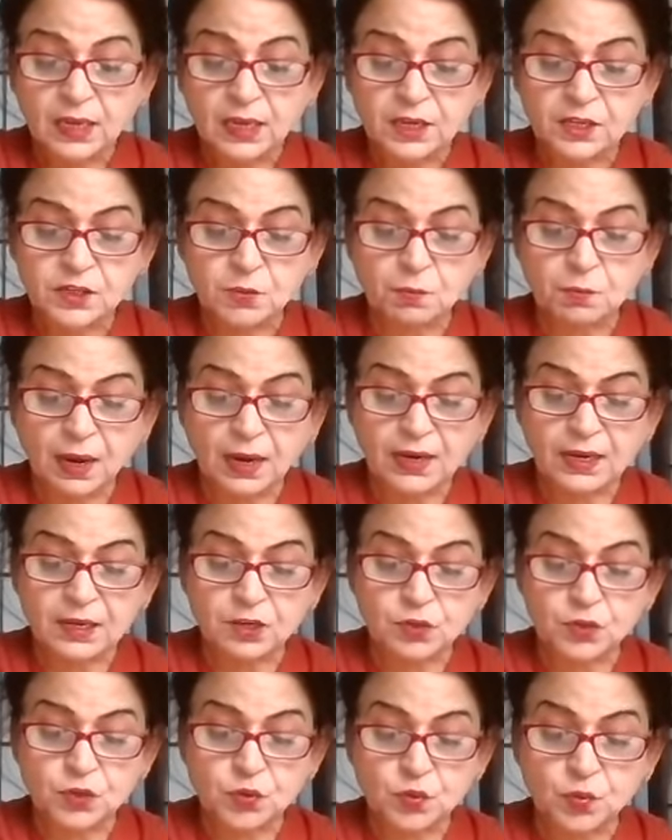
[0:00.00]
his
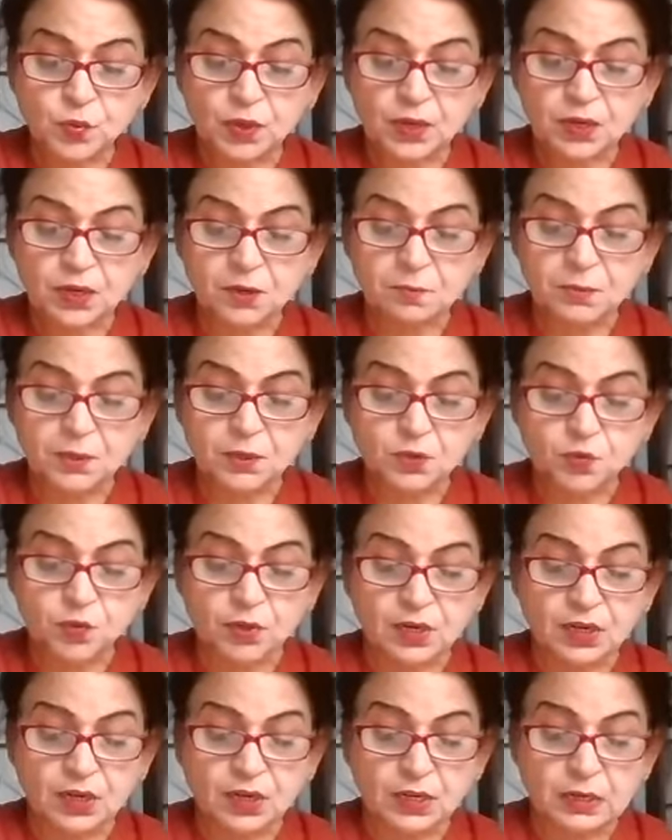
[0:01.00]
mind swung
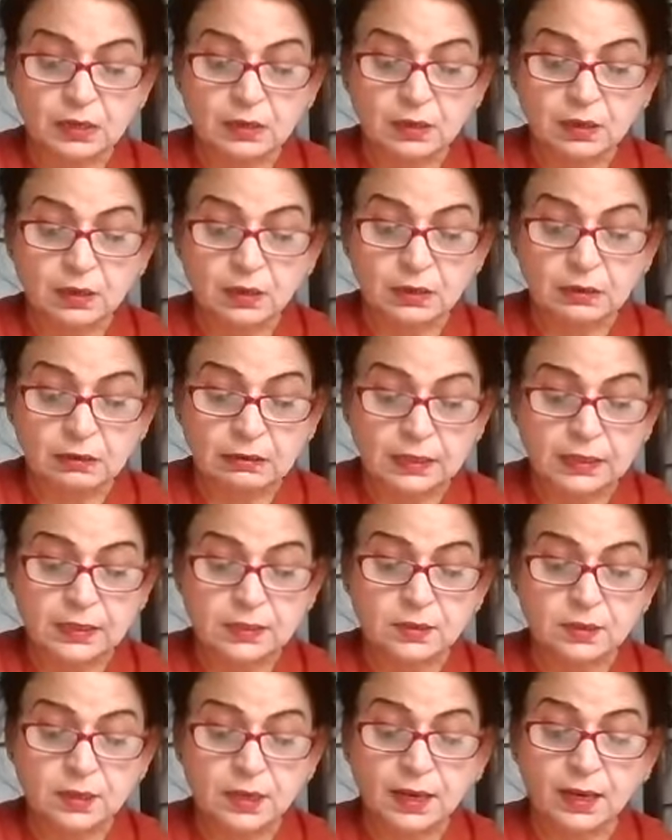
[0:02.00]
between
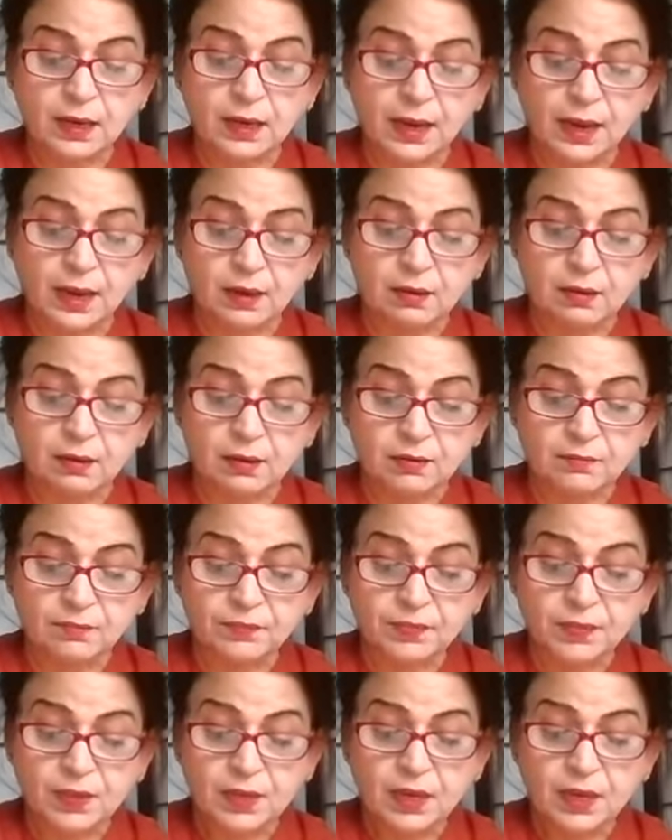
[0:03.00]
reason and anger.
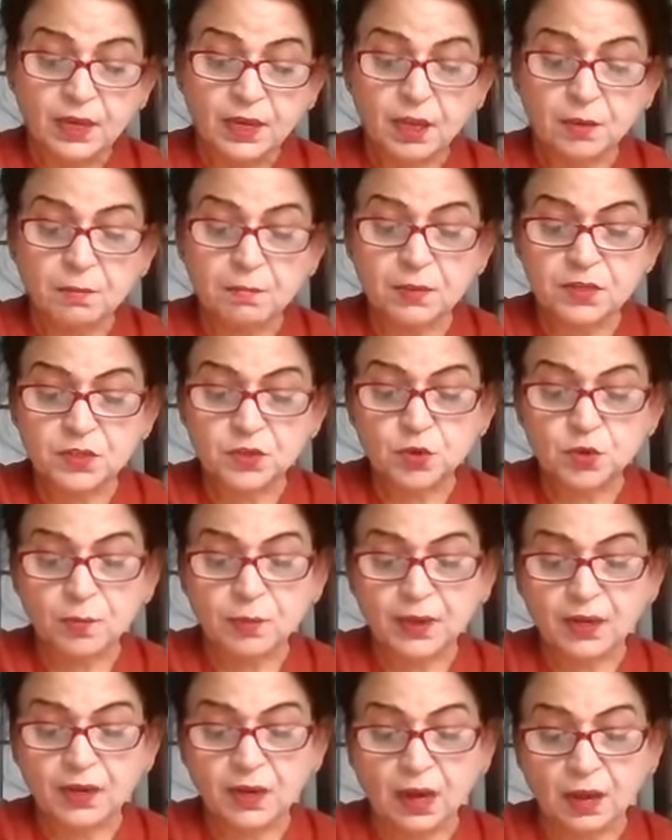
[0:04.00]
He must
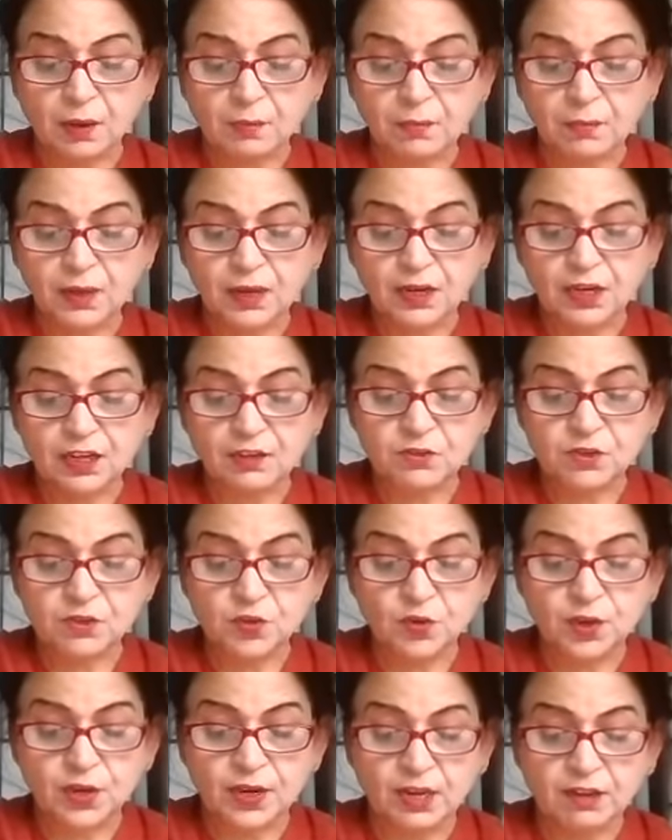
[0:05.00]
obey Ram and give
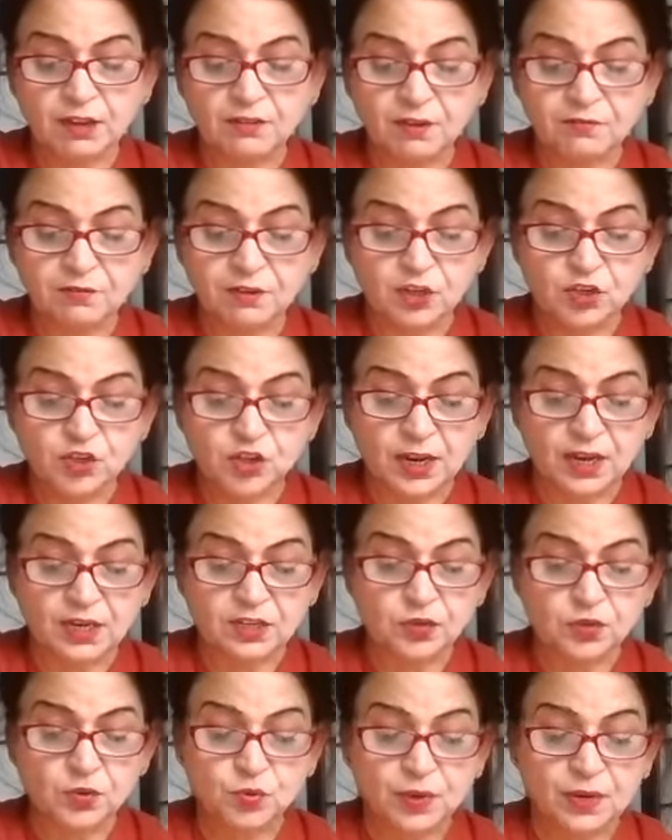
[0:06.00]
Sugriv every
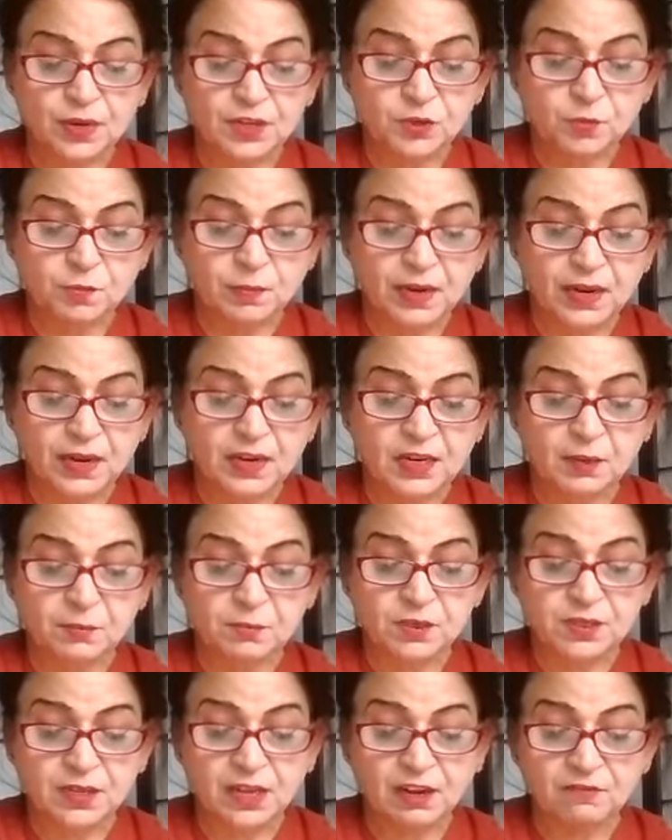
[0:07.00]
chance to explain
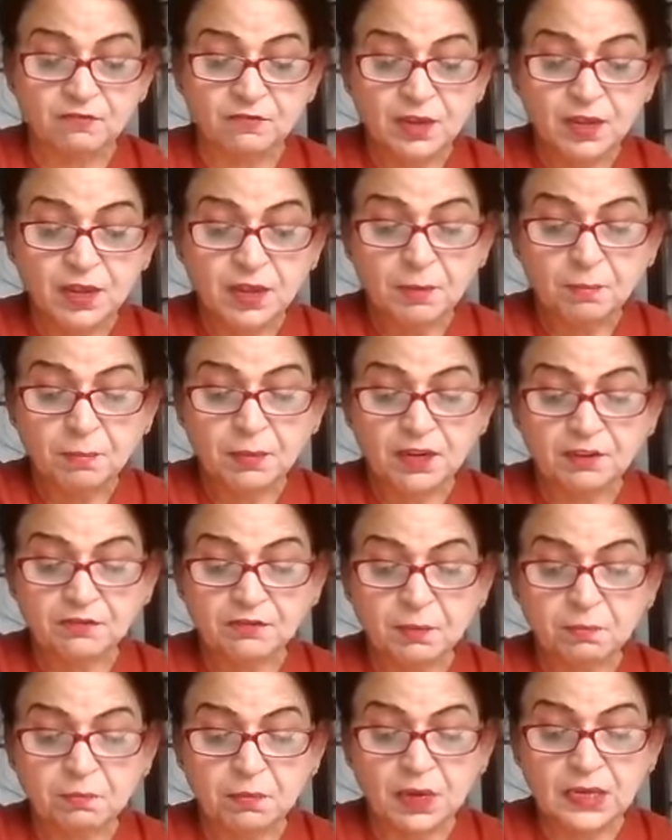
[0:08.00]
himself. But if
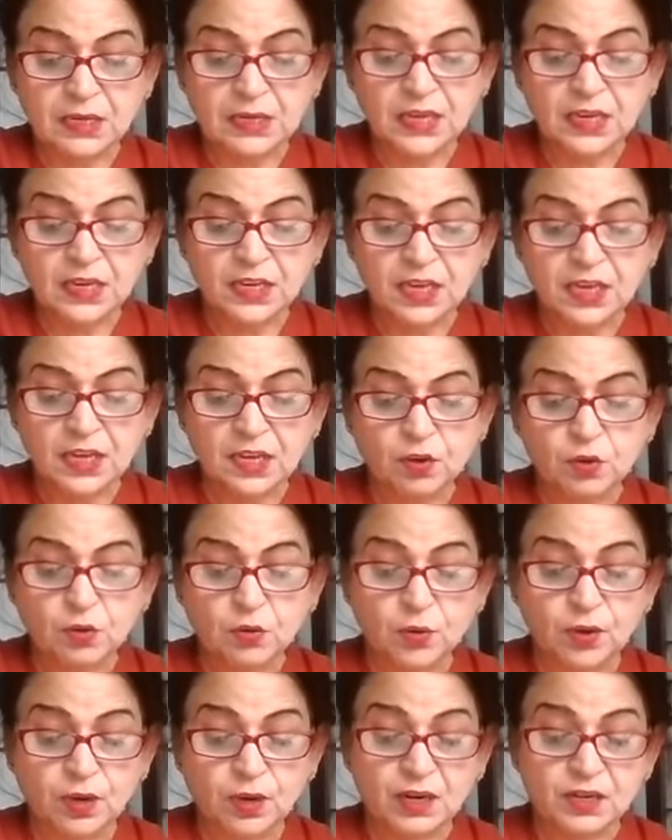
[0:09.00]
the monkey king
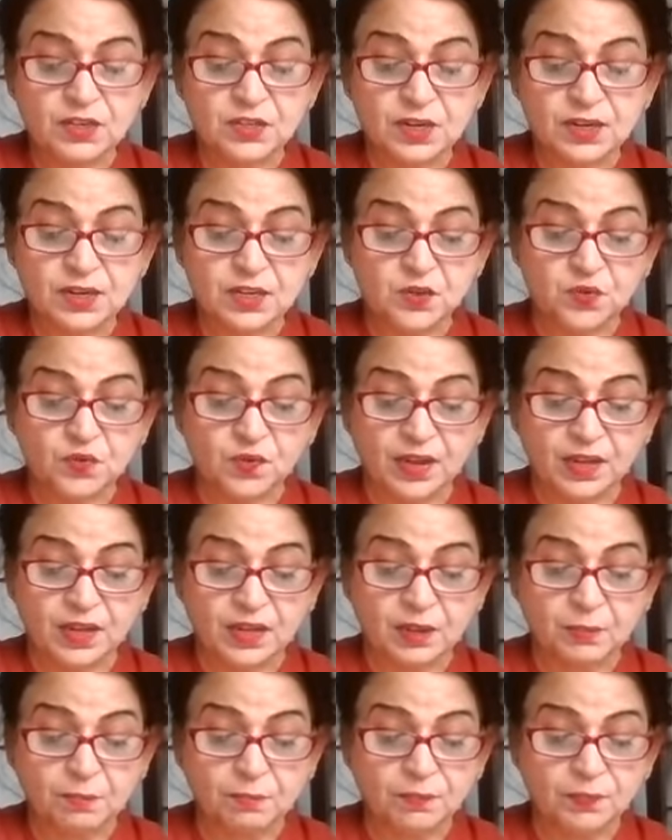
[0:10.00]
could not satisfy
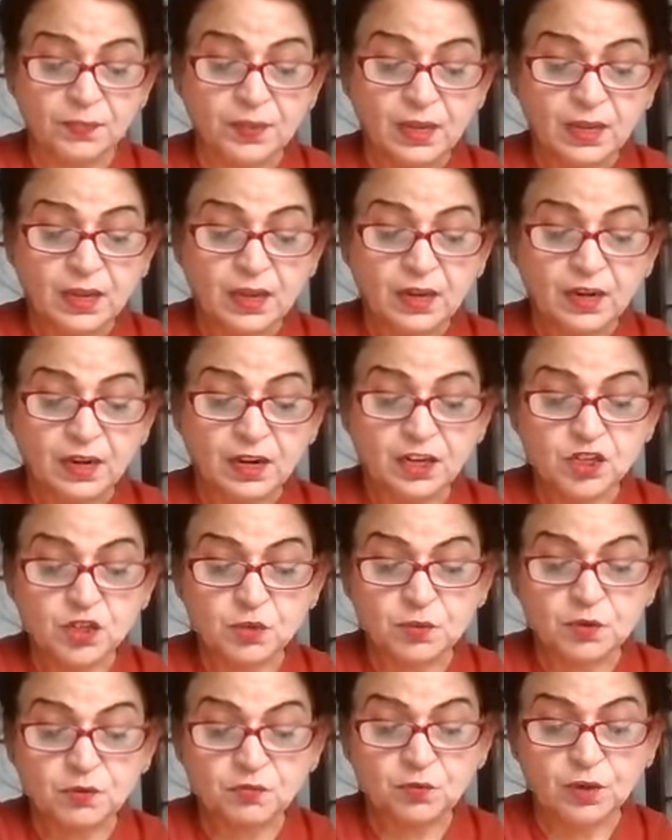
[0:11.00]
him,
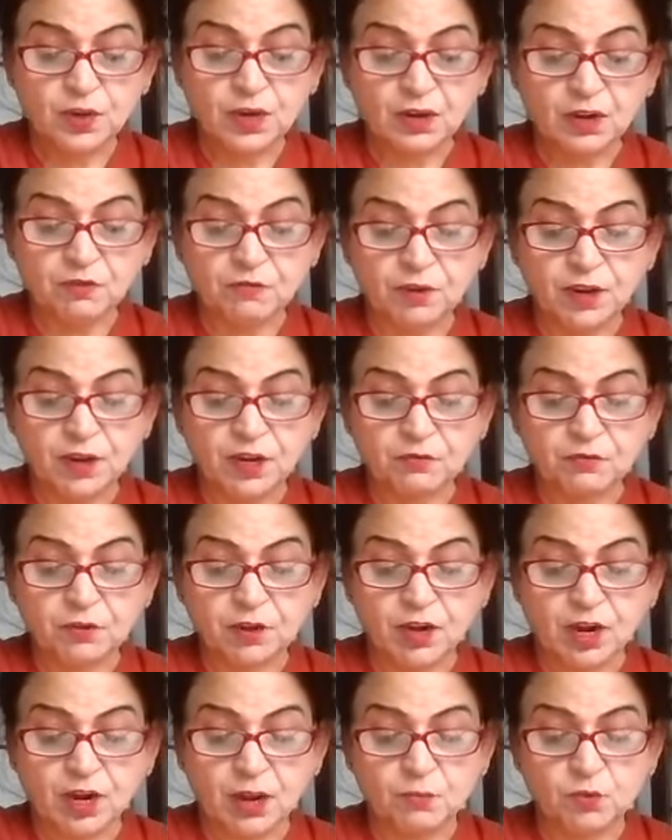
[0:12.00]
Lakshman would not wait
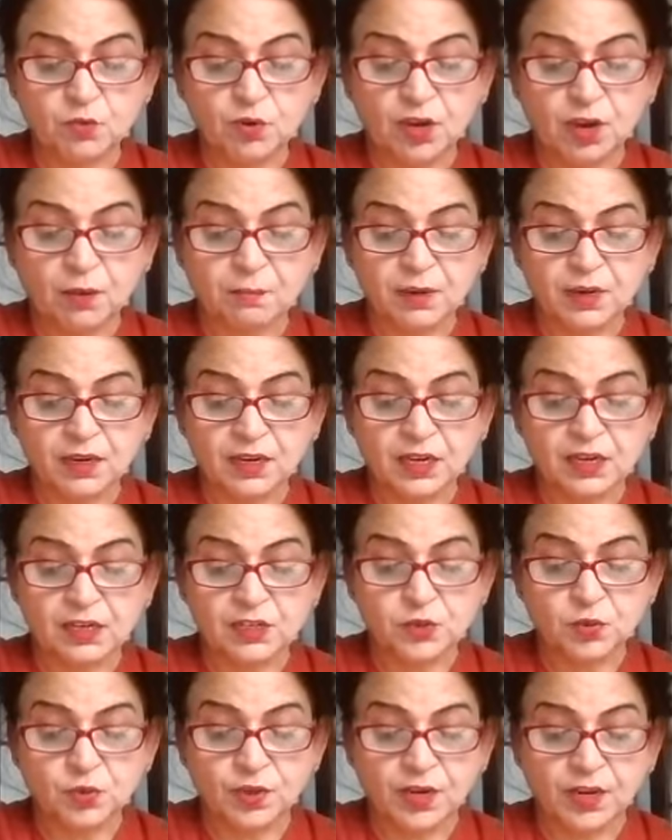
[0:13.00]
for Ram to come and kill
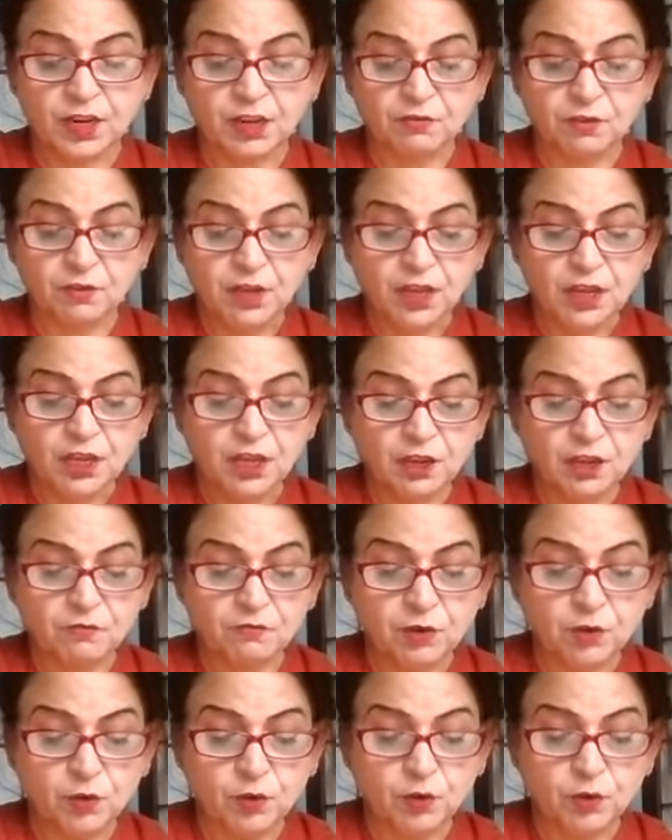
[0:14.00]
Sugriv. He
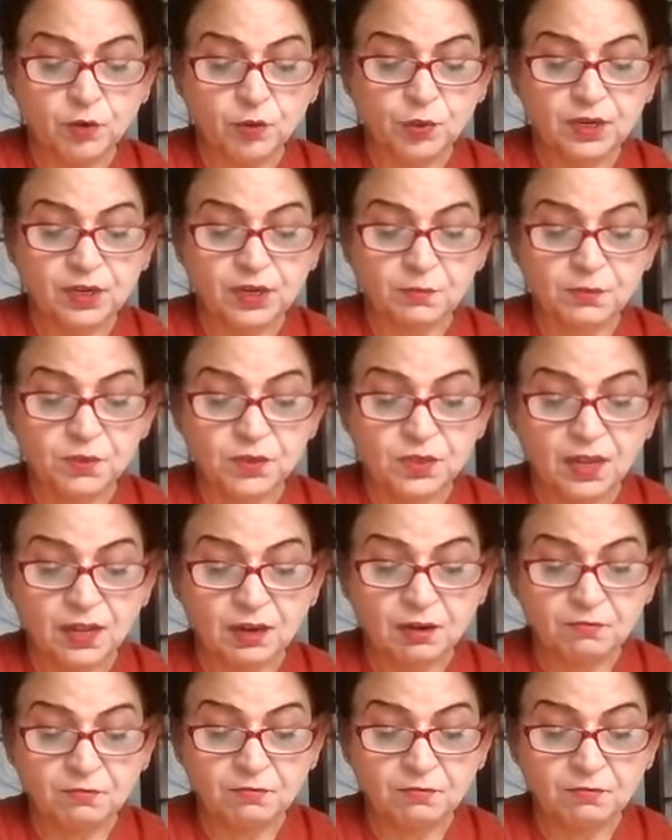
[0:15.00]
would do it himself.